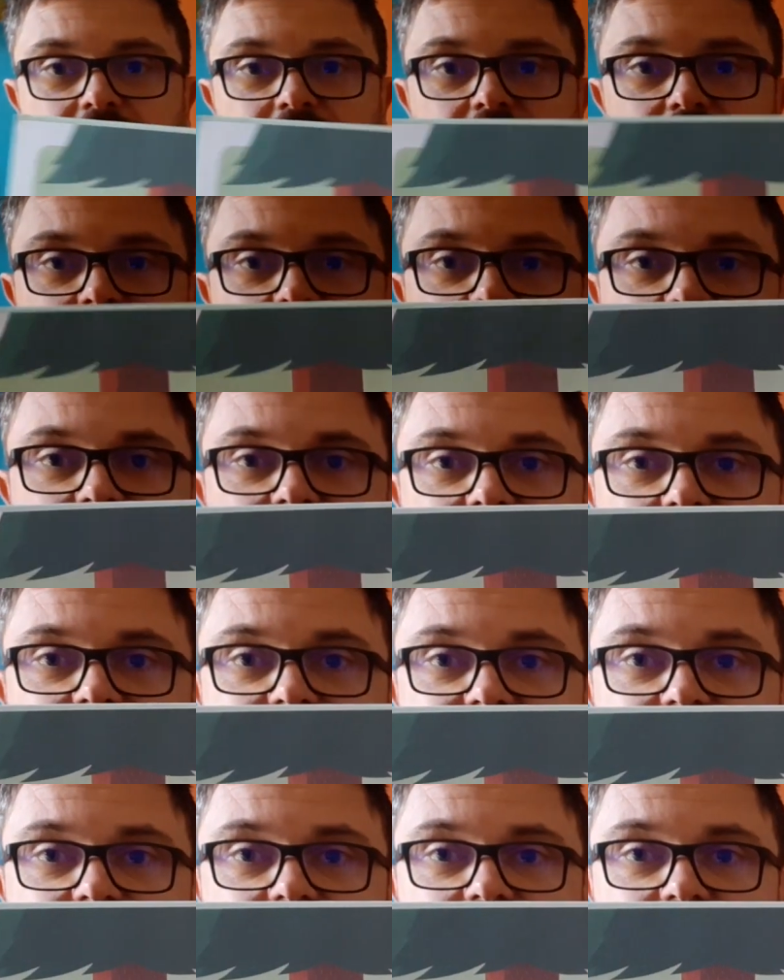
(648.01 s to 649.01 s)
And that
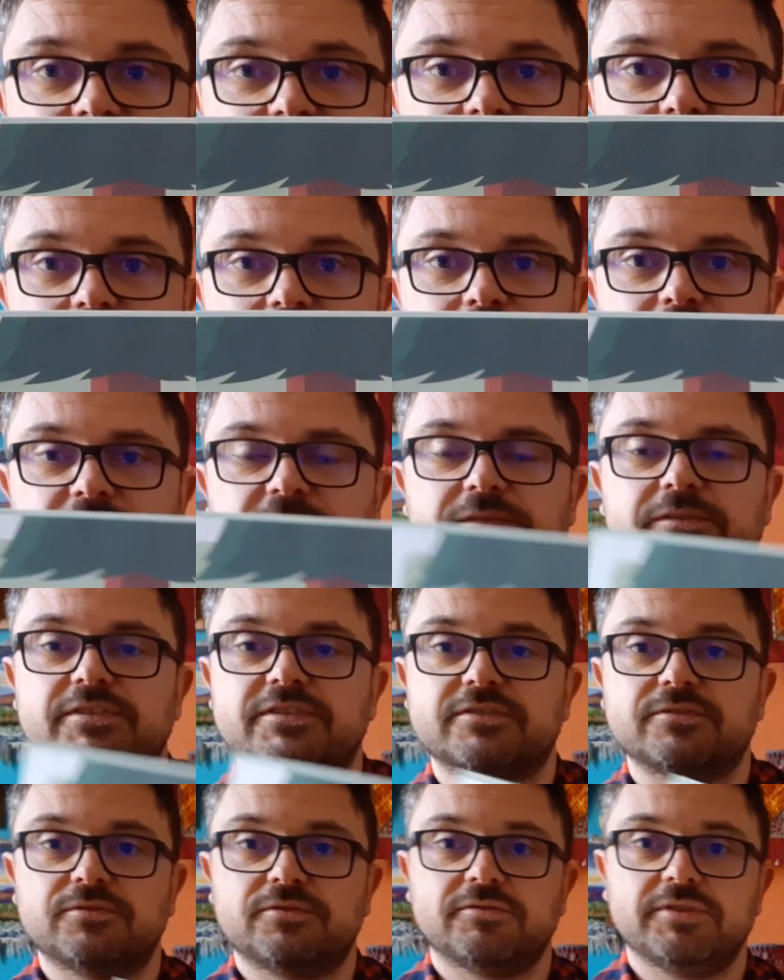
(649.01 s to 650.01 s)
is the end of the
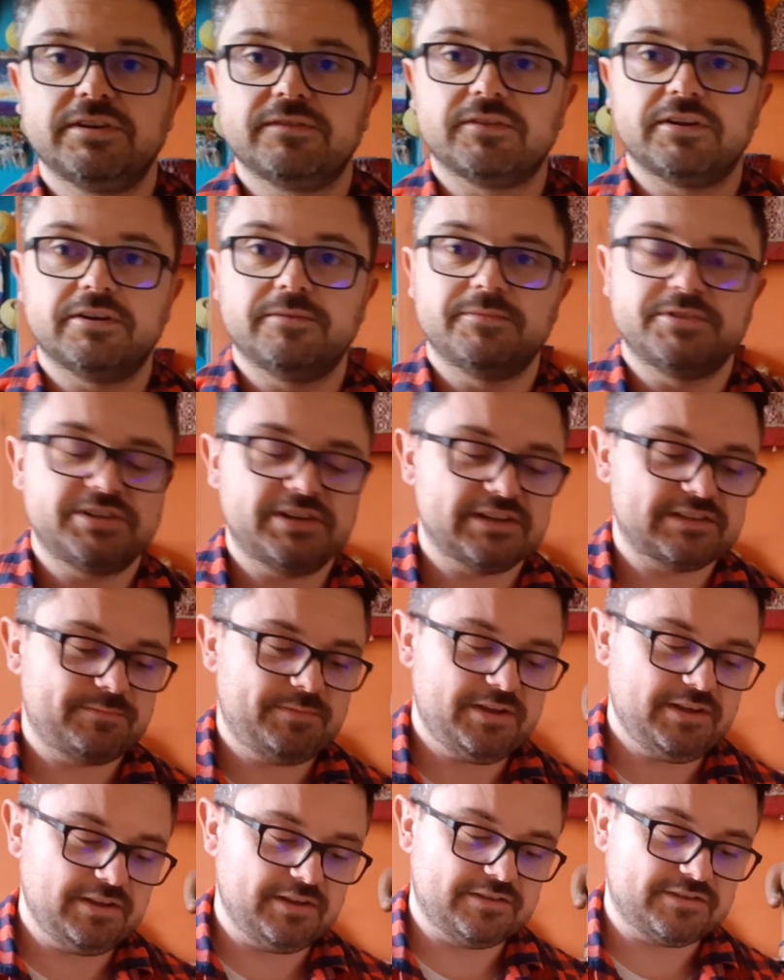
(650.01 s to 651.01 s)
story of the Lumberjack's
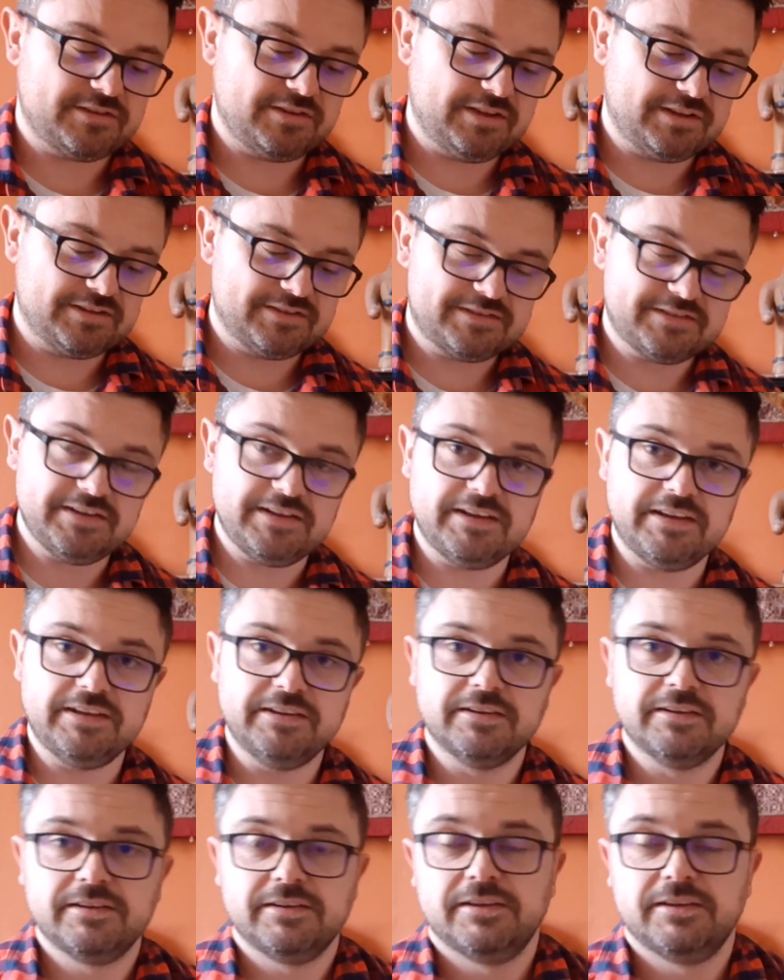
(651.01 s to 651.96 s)
beard. So you can see,